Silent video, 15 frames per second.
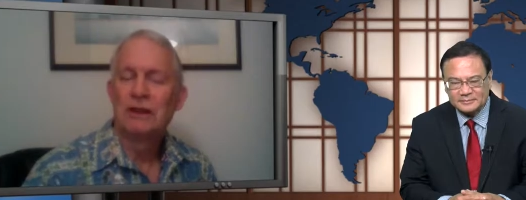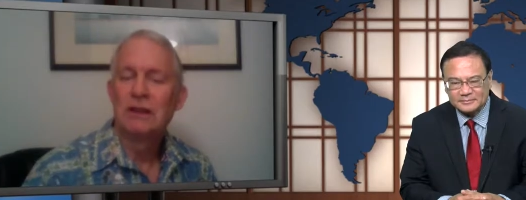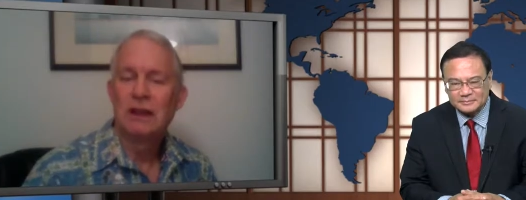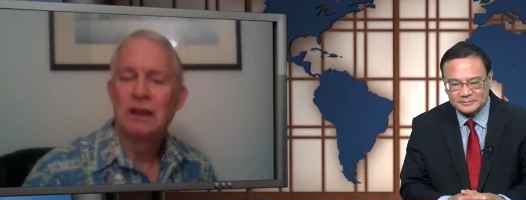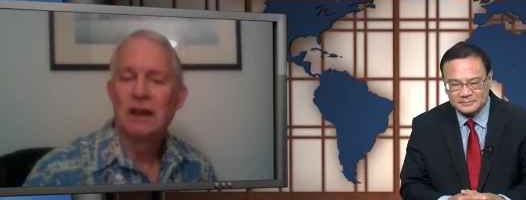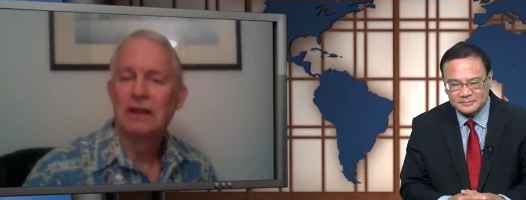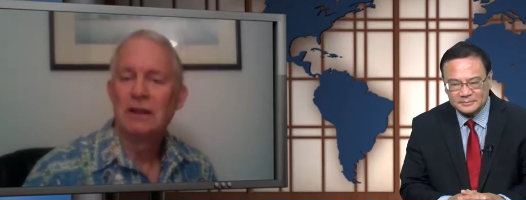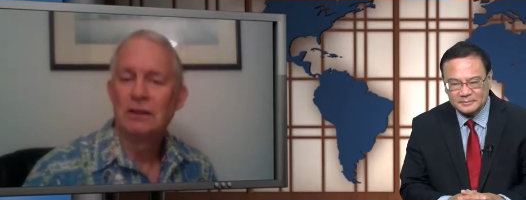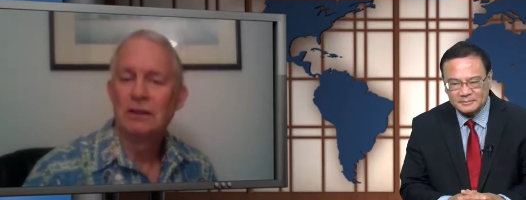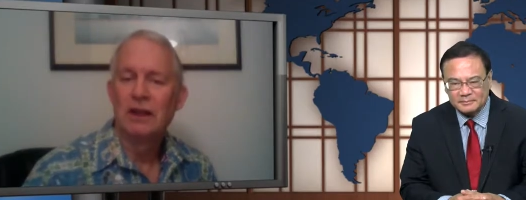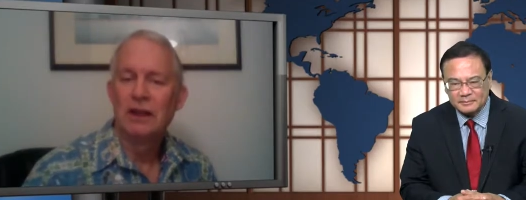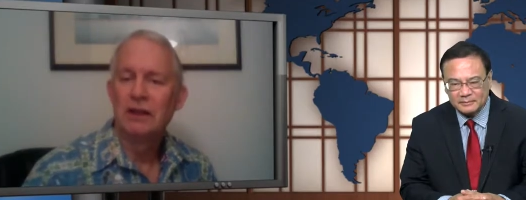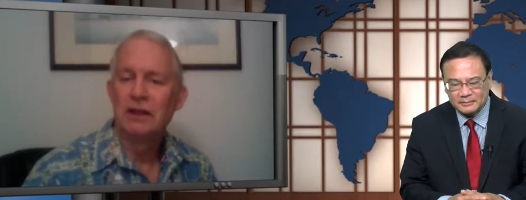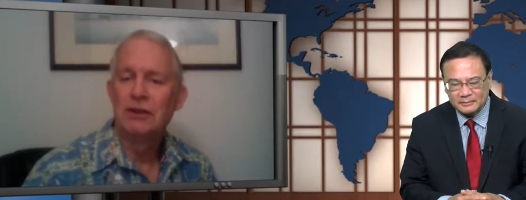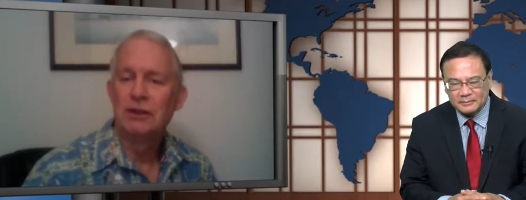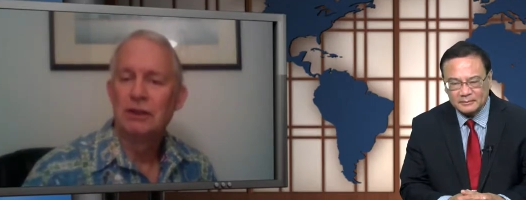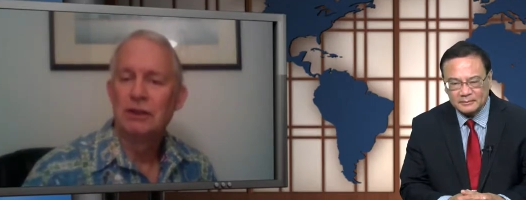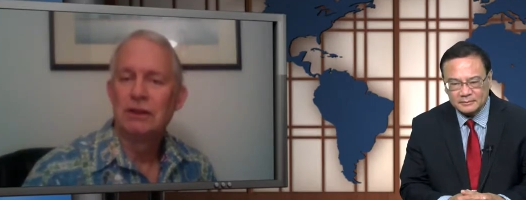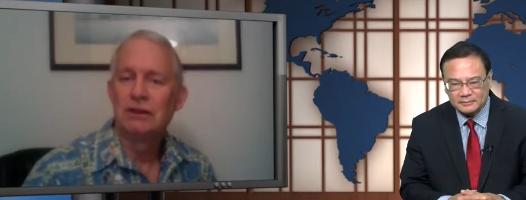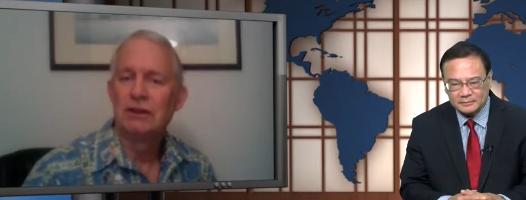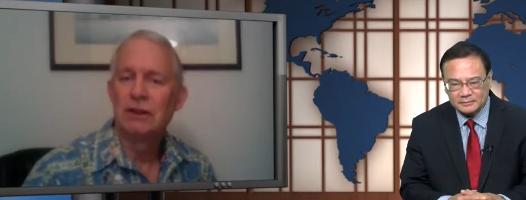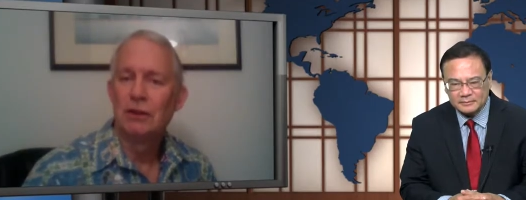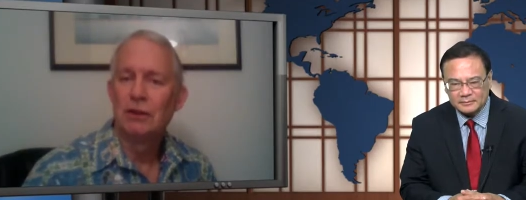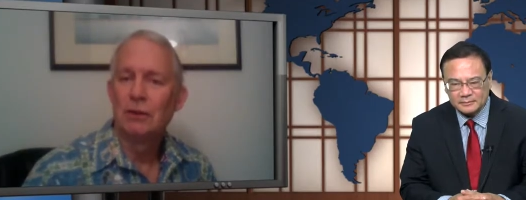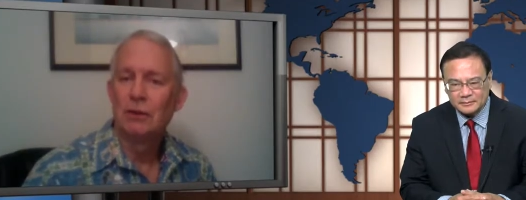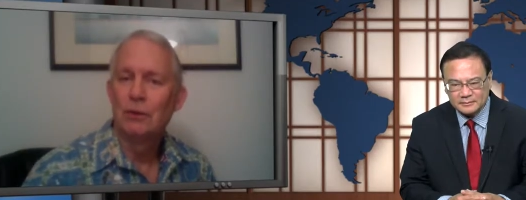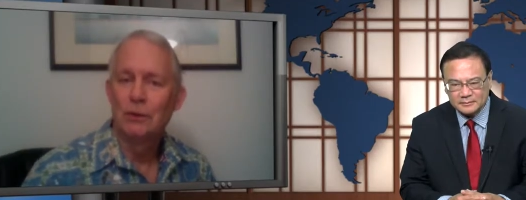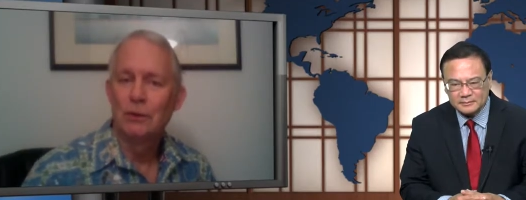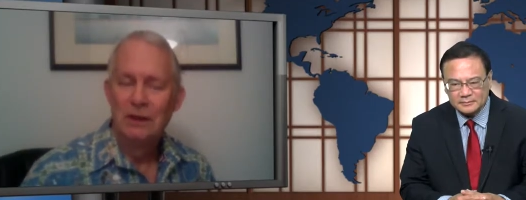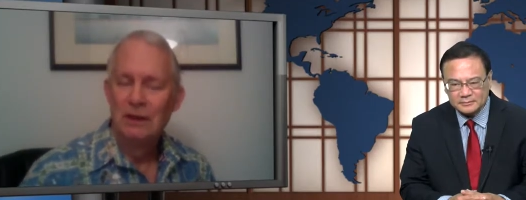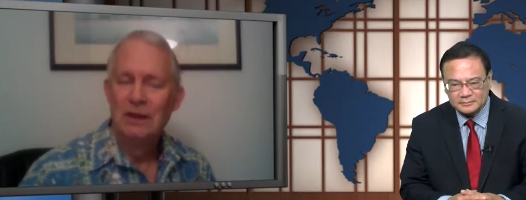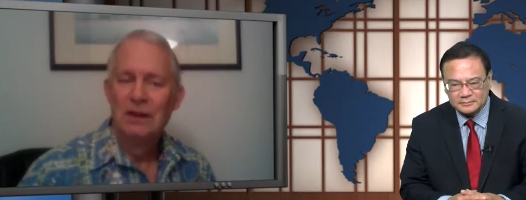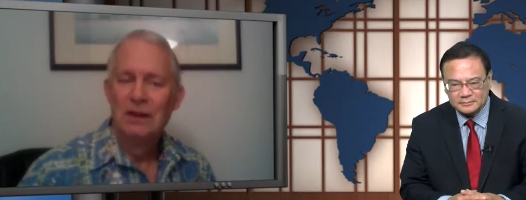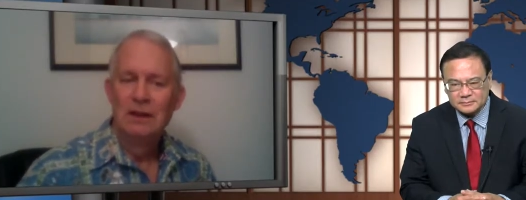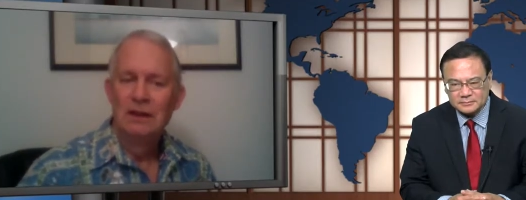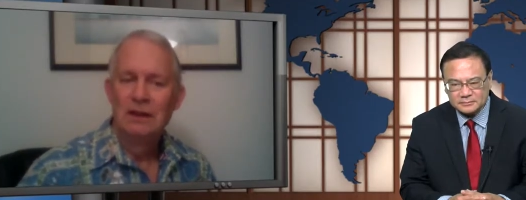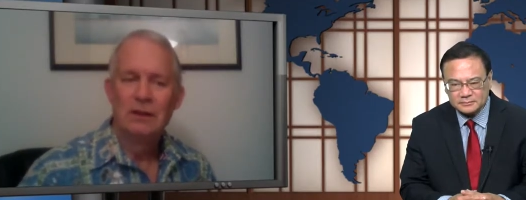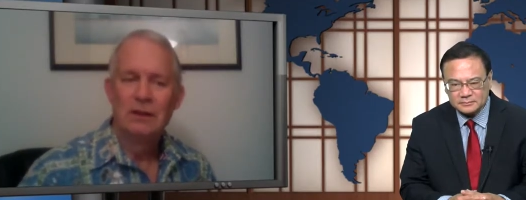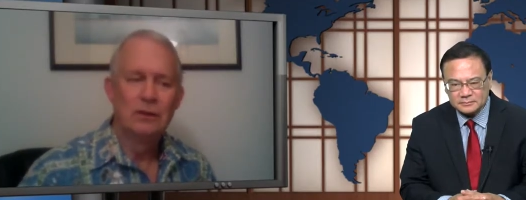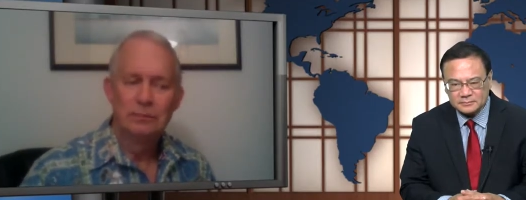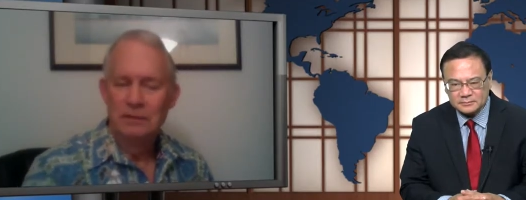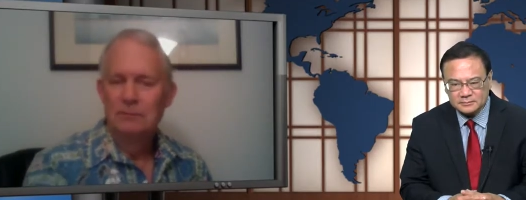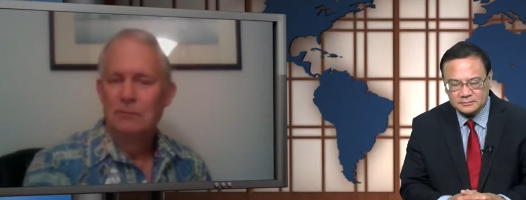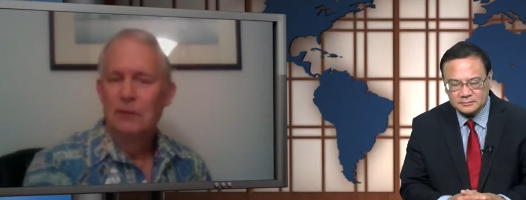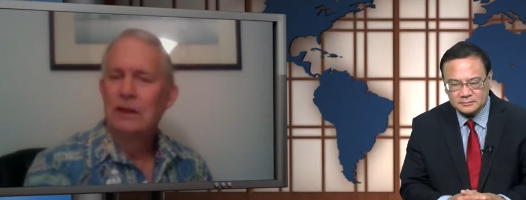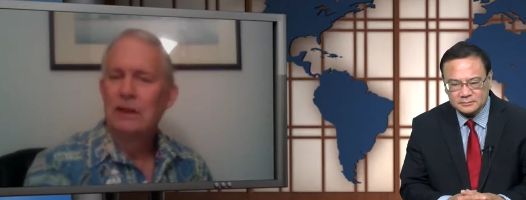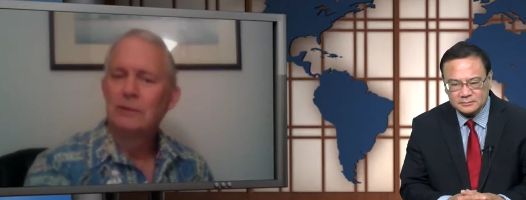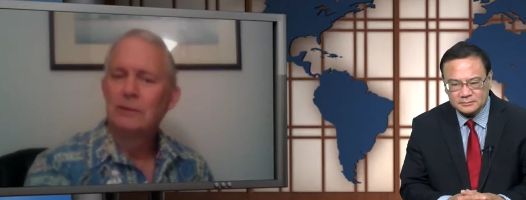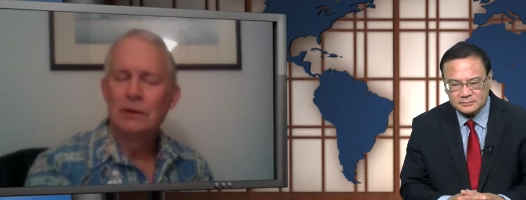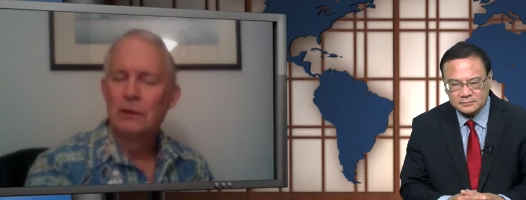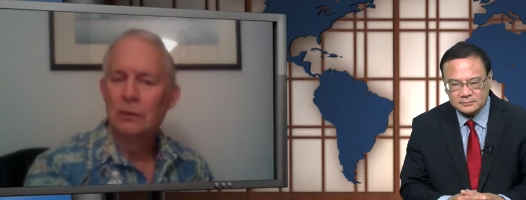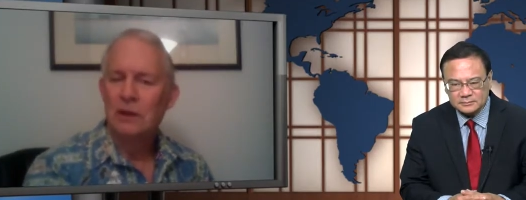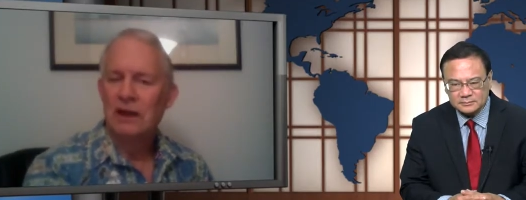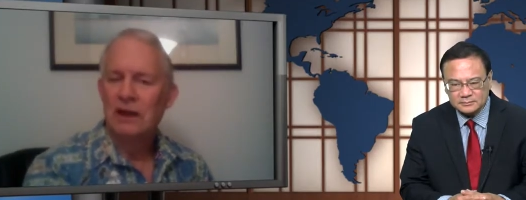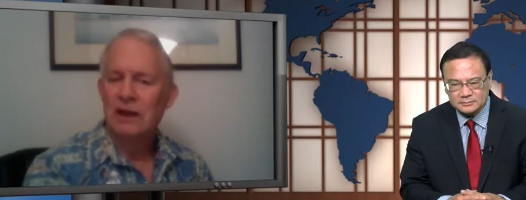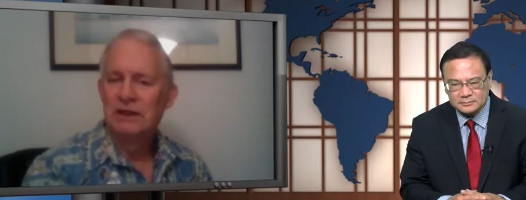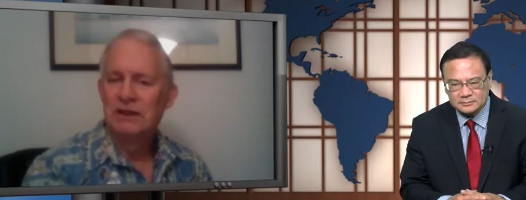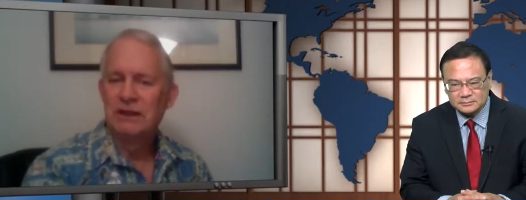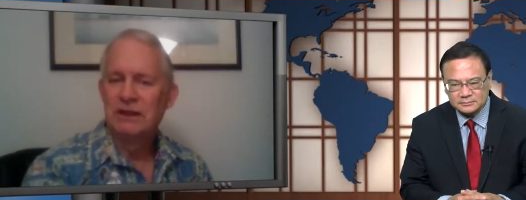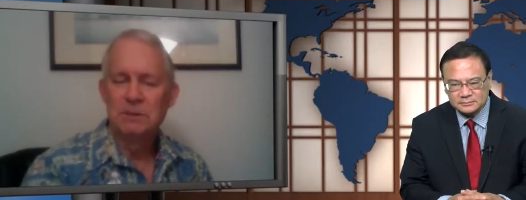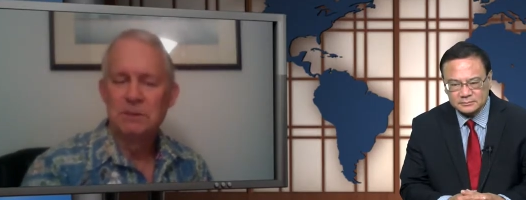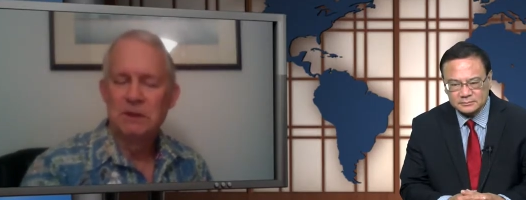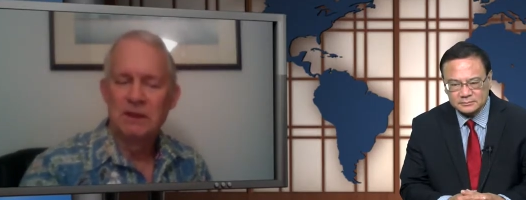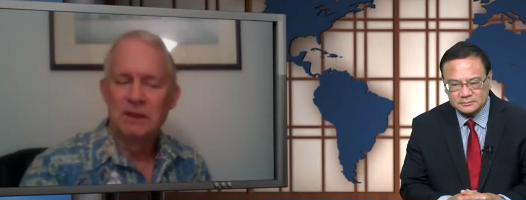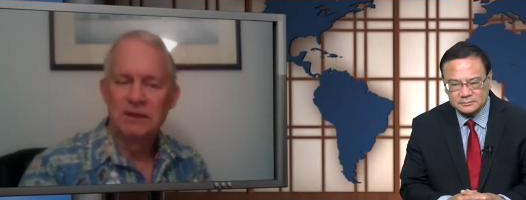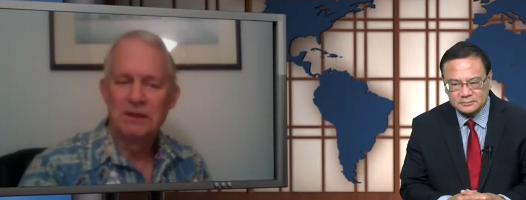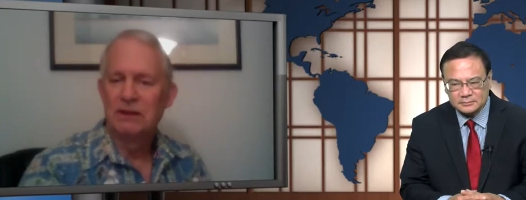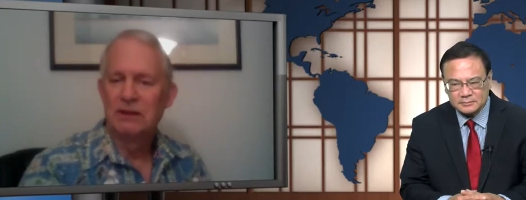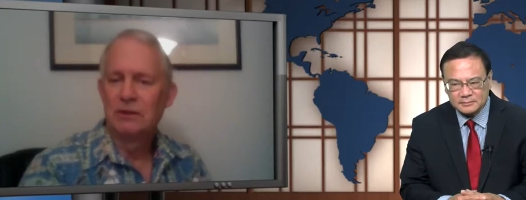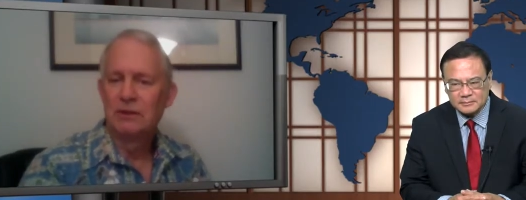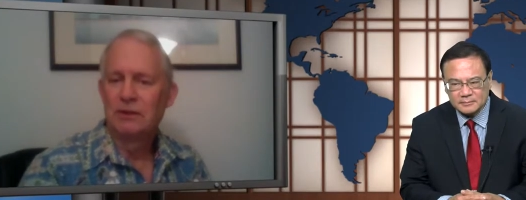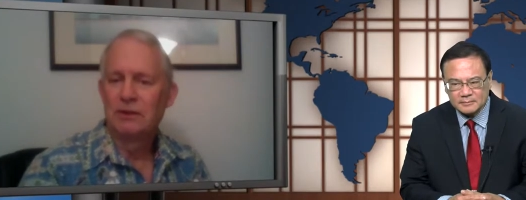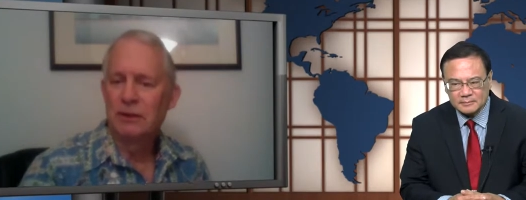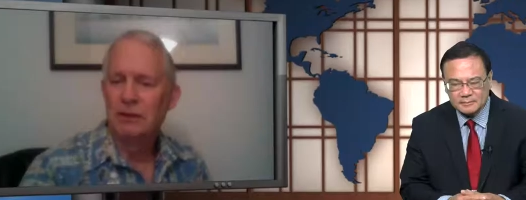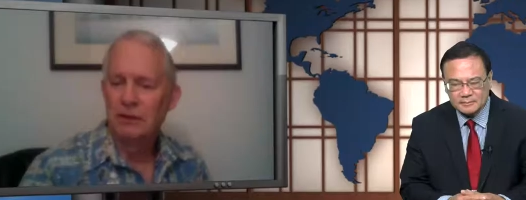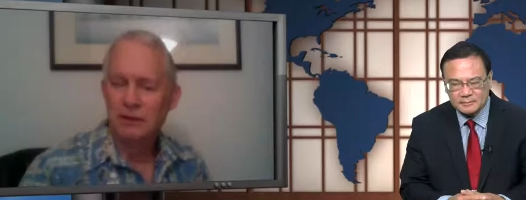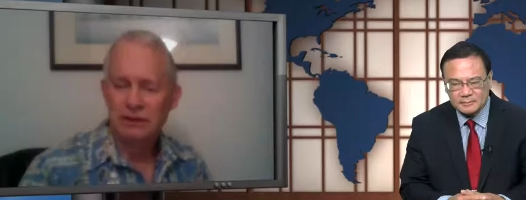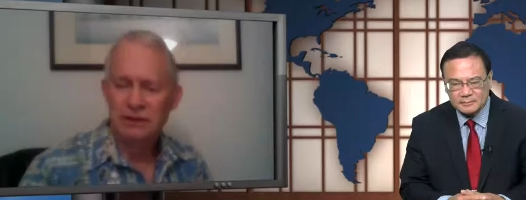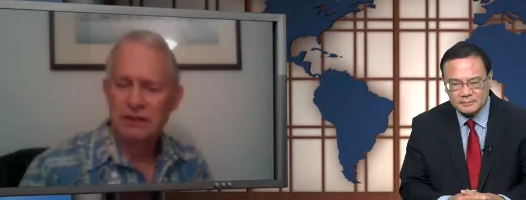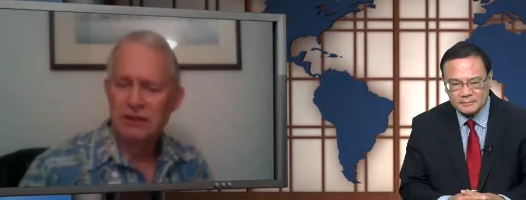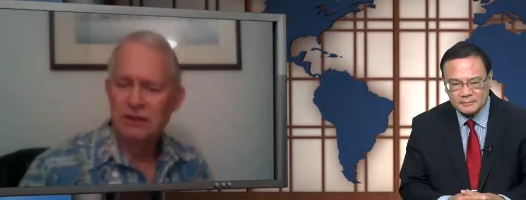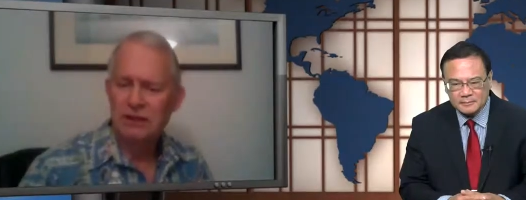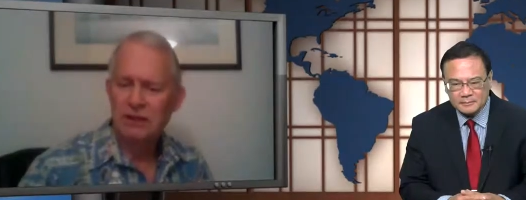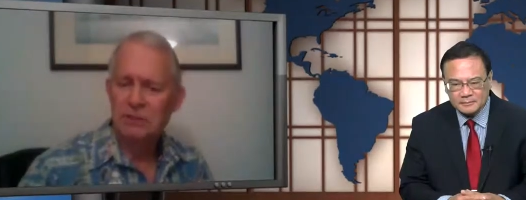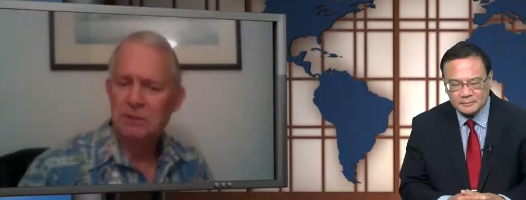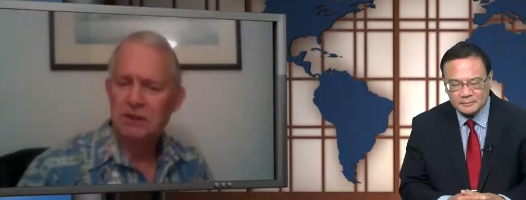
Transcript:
Speaker 1: nation. So, whatever Hawaii is experiencing, North Dakota is experiencing,